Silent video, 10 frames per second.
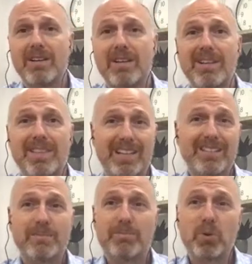That
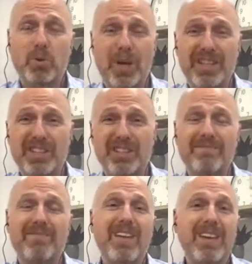simple
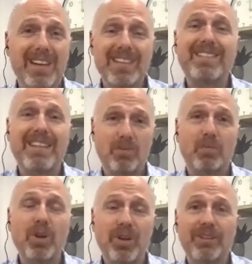question, is it
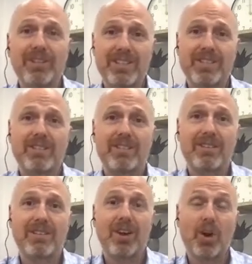worth it
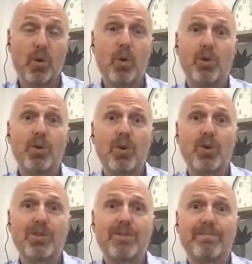or
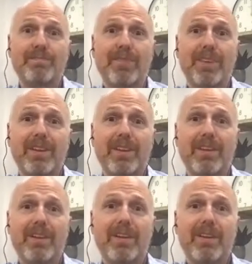not?
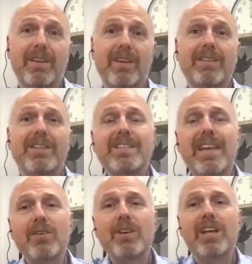This
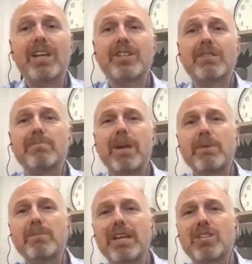calculation may
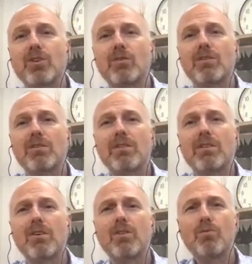be based on
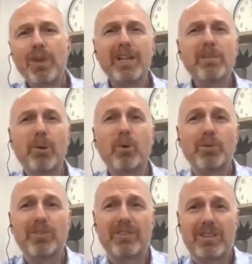really
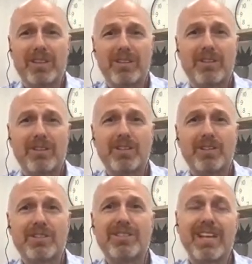important things such
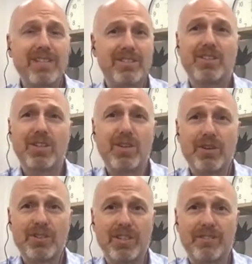as data
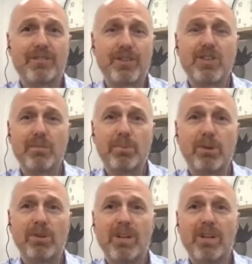security. For example,